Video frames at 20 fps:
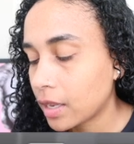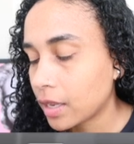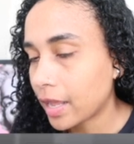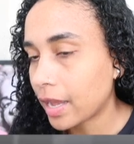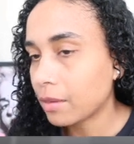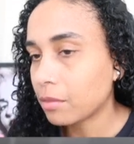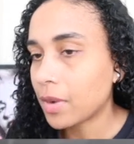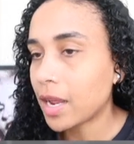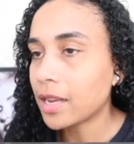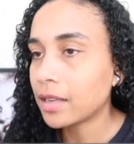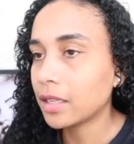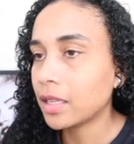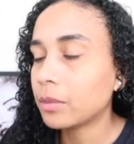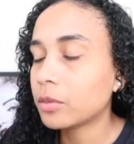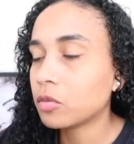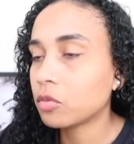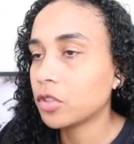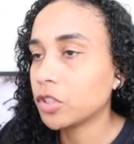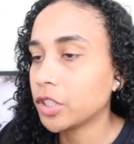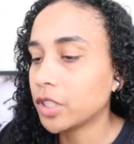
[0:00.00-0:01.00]
like, my
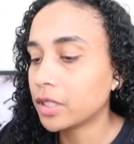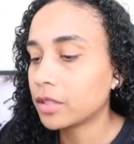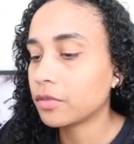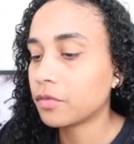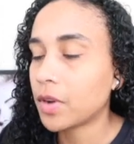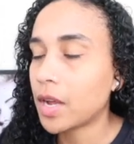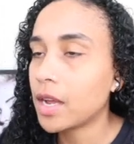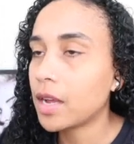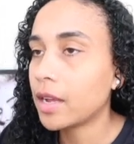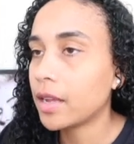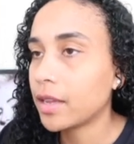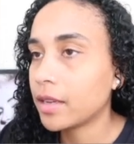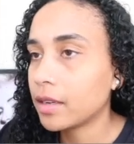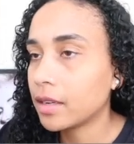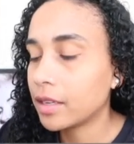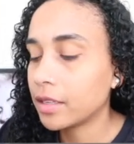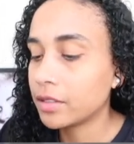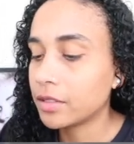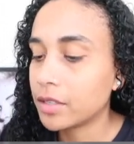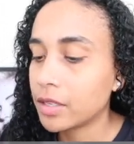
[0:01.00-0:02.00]
lips were just fine
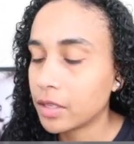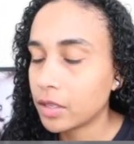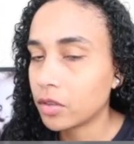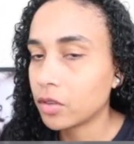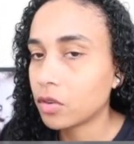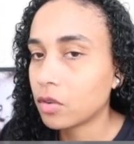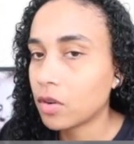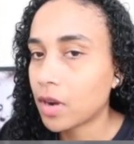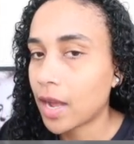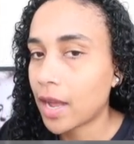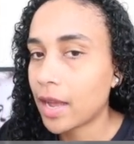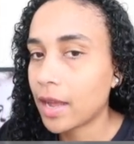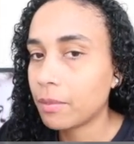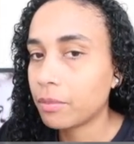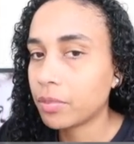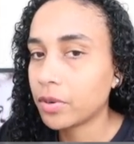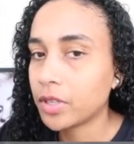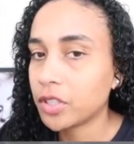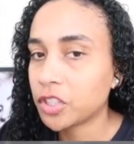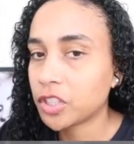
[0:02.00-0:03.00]
until
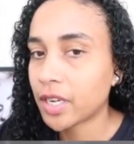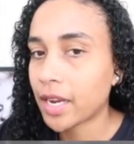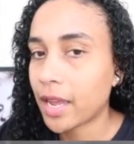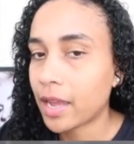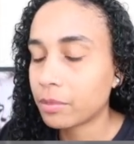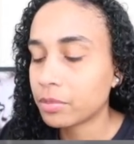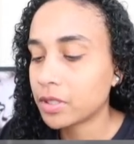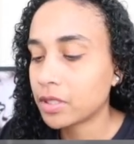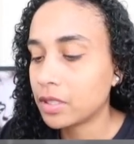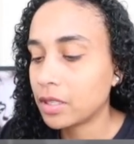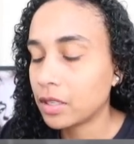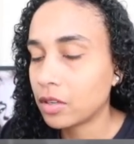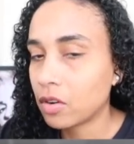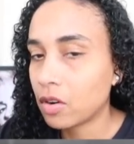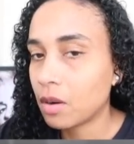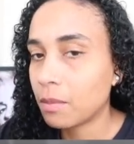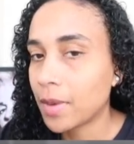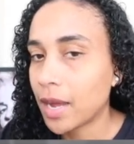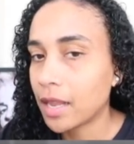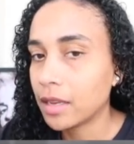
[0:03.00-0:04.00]
I put chapstick
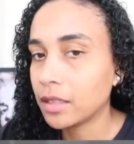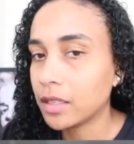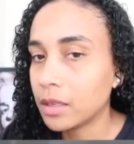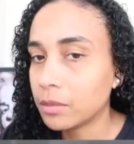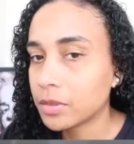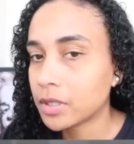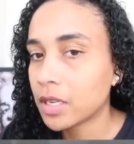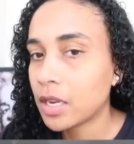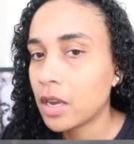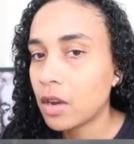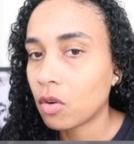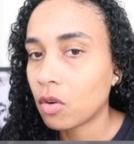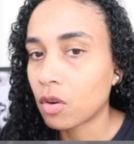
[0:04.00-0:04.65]
on my lips.